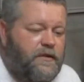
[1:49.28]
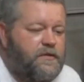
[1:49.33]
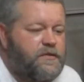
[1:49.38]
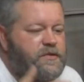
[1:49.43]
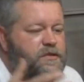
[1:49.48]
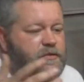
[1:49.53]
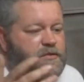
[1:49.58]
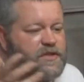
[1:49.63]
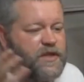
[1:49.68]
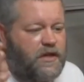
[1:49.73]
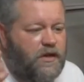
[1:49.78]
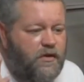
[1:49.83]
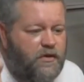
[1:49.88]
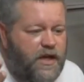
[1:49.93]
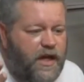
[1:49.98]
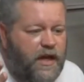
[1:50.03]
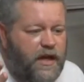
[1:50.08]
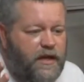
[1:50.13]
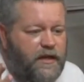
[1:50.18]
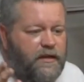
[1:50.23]
So it's like,
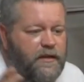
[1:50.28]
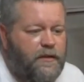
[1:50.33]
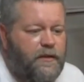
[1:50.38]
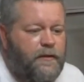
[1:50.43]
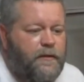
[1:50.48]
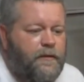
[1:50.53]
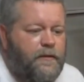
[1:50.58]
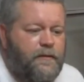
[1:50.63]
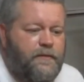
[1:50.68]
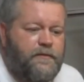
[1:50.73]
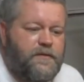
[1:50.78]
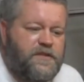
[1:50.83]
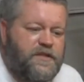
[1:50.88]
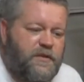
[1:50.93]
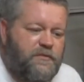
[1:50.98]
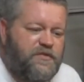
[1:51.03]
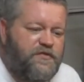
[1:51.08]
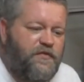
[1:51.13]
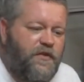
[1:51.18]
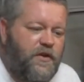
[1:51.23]
okay,
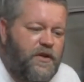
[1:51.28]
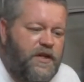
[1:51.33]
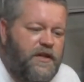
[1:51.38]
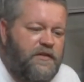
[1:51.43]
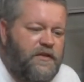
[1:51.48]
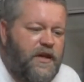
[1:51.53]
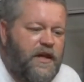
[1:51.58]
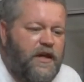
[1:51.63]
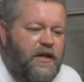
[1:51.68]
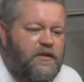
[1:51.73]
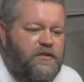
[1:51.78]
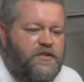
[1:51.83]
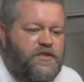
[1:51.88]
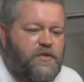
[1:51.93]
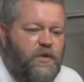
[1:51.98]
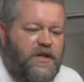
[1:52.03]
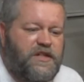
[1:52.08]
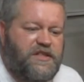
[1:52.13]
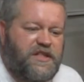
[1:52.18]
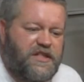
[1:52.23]
something's funky there,
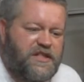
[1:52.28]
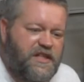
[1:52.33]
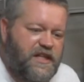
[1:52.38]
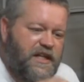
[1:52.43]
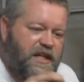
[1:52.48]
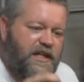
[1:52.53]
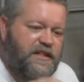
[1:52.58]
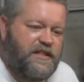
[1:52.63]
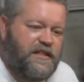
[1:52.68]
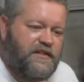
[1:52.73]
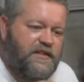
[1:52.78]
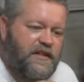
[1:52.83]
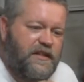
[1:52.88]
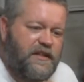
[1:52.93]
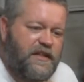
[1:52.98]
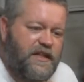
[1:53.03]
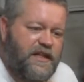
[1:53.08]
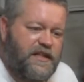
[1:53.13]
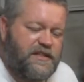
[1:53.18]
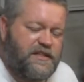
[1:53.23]
so I disconnected
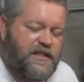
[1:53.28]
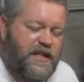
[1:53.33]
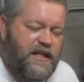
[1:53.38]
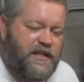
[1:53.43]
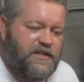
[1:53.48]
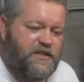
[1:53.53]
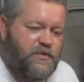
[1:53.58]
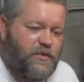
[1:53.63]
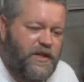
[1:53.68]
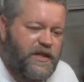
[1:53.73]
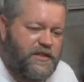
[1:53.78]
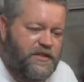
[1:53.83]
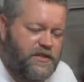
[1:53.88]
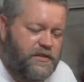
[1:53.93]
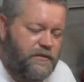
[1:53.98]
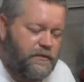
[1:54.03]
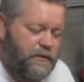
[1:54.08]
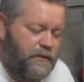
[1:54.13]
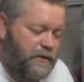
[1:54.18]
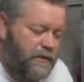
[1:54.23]
the kickstand switch.
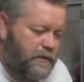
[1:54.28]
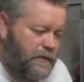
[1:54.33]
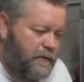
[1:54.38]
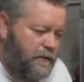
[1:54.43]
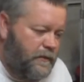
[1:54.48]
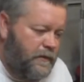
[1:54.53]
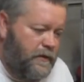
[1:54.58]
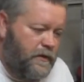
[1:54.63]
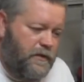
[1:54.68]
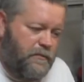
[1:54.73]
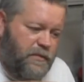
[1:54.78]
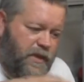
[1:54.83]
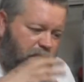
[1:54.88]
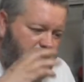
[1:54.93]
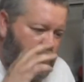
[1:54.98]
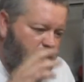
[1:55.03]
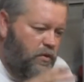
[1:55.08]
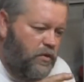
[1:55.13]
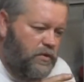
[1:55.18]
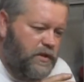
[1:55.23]
Like,
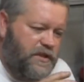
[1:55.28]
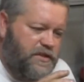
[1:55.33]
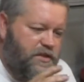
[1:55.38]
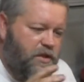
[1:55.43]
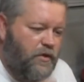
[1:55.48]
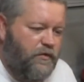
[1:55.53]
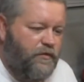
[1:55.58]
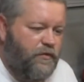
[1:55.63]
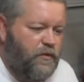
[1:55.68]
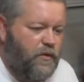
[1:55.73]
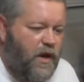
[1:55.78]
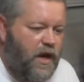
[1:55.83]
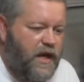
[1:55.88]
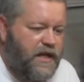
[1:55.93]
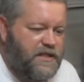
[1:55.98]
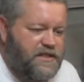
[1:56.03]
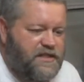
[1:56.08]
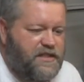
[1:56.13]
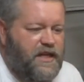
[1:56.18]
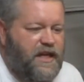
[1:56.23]
cool, let's go for a
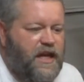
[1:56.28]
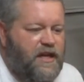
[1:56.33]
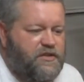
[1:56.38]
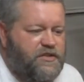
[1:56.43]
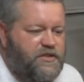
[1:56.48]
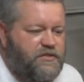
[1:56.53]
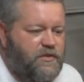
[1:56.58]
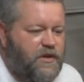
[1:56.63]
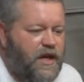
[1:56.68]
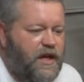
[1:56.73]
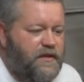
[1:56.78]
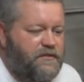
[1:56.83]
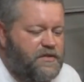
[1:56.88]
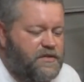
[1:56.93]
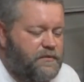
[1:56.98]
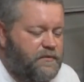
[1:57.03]
ride, see how she drives.